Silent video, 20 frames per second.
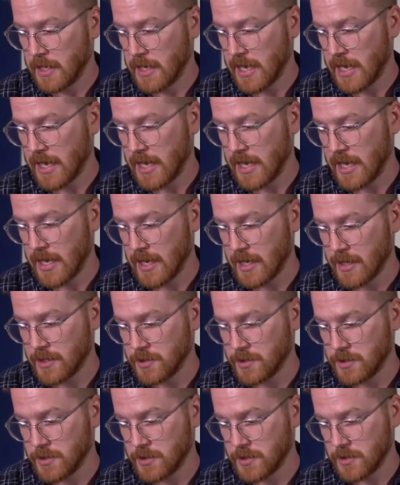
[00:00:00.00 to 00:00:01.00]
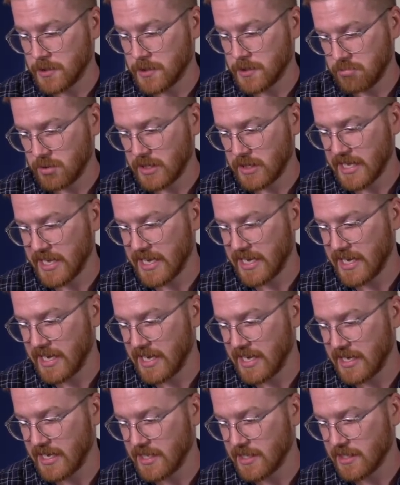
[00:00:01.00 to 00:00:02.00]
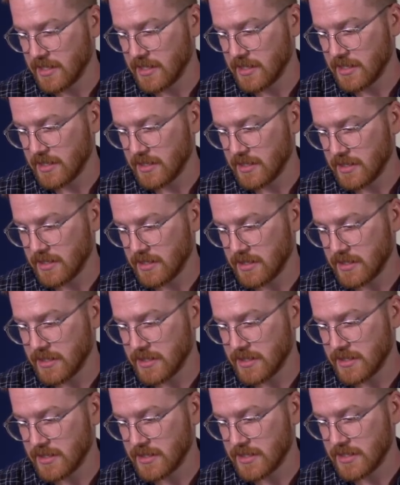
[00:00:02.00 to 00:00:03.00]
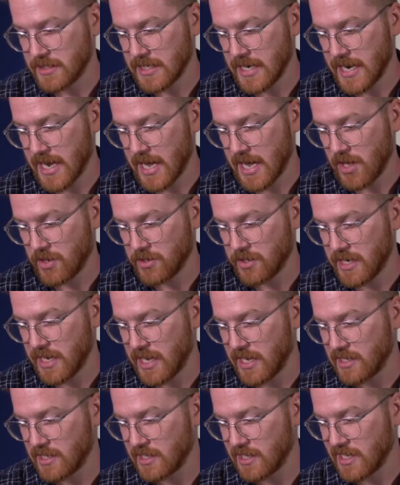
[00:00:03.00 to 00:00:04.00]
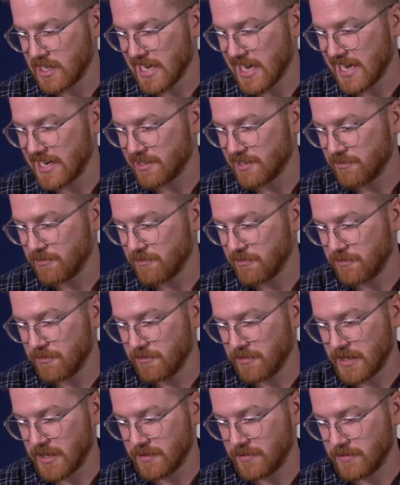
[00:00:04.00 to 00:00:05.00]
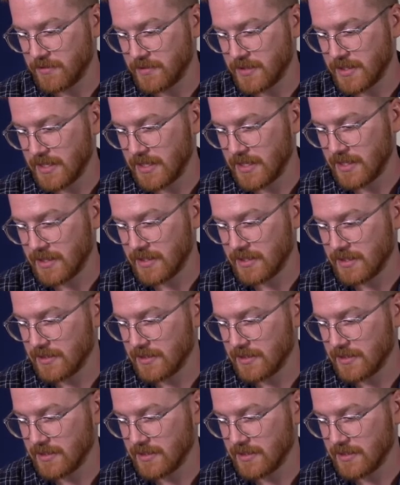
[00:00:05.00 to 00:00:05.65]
and play this down at like 50.